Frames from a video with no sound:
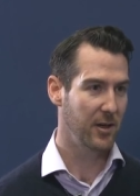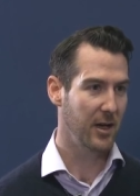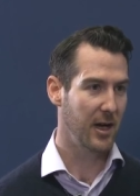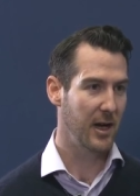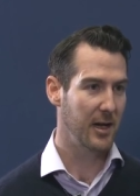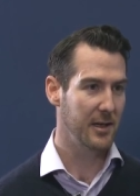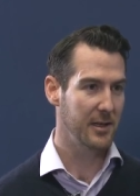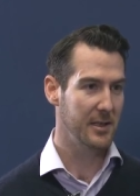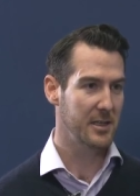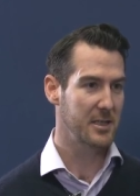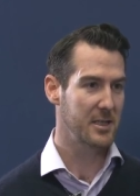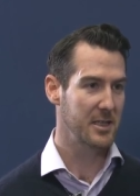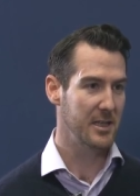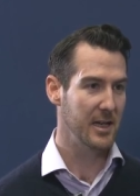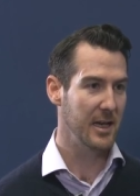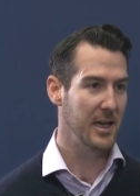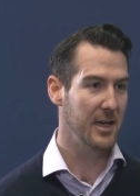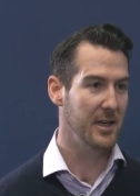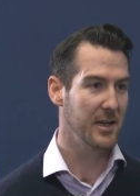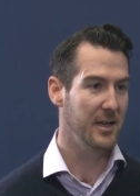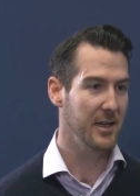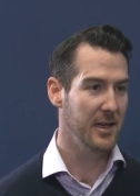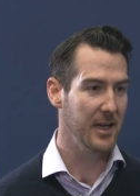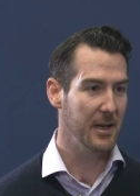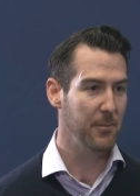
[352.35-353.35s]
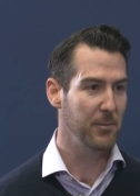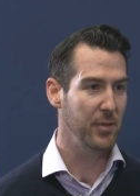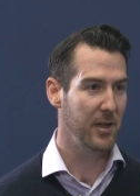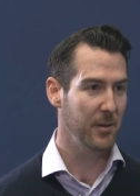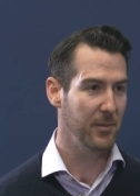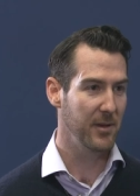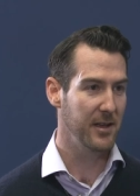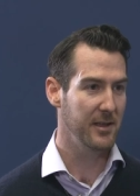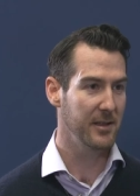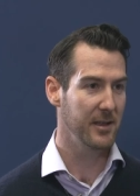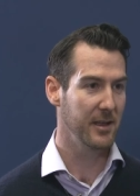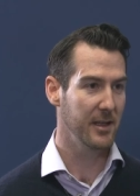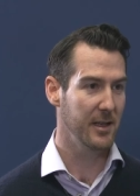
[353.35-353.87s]
to understand and
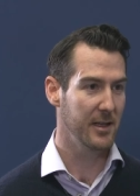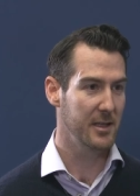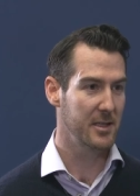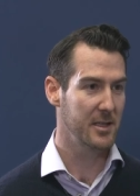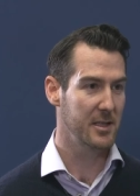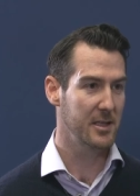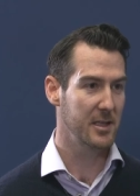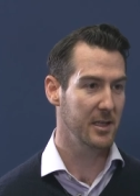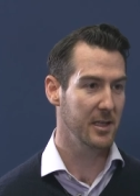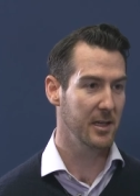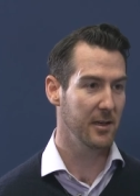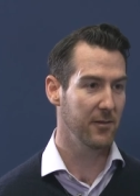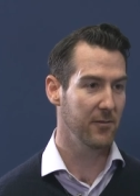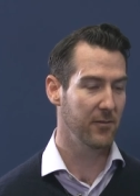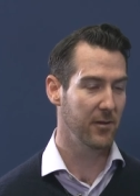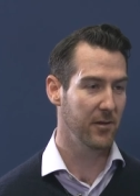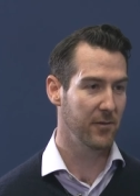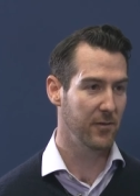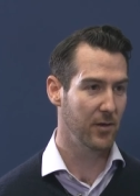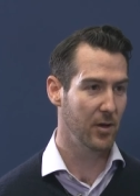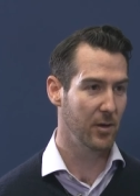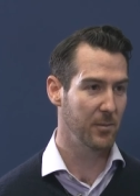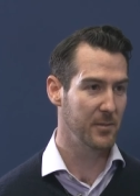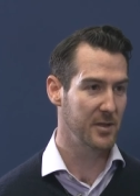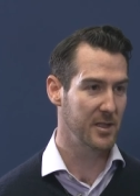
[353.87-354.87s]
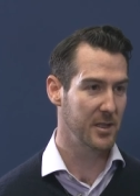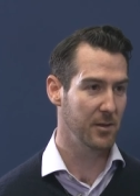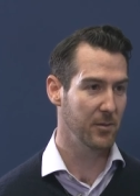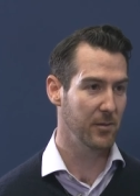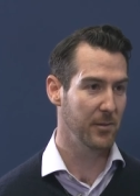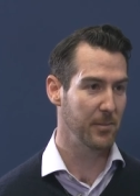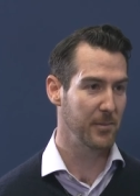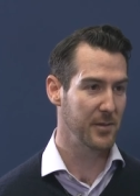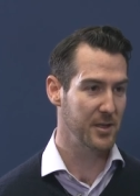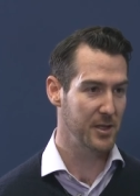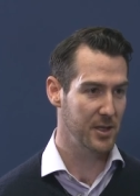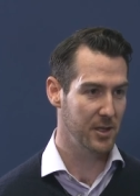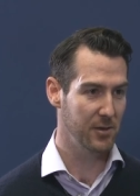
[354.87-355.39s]
implement the legislative reforms that we're
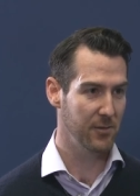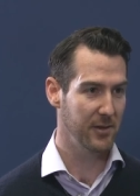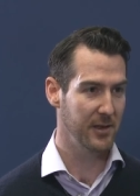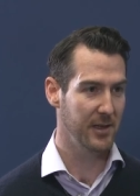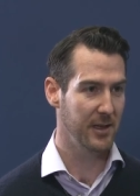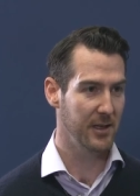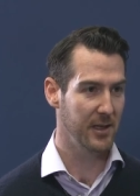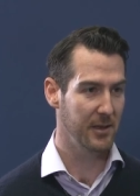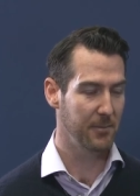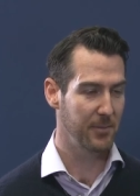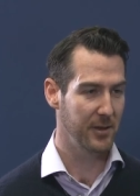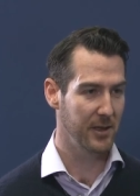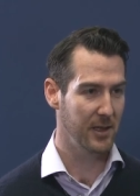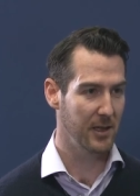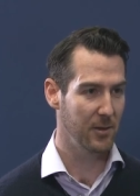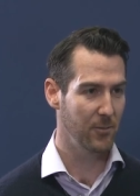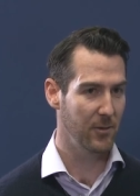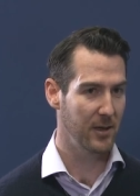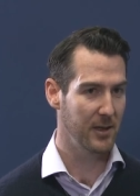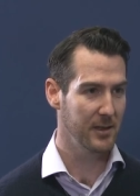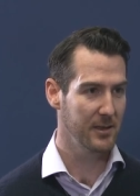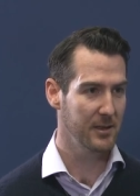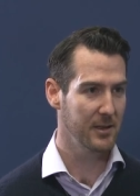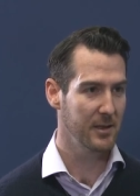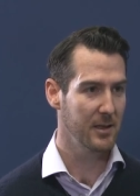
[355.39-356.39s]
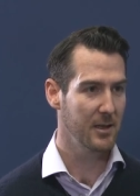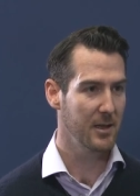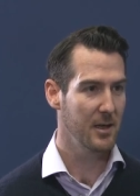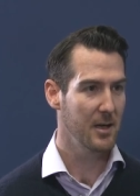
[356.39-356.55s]
pursuing under Pillar 1.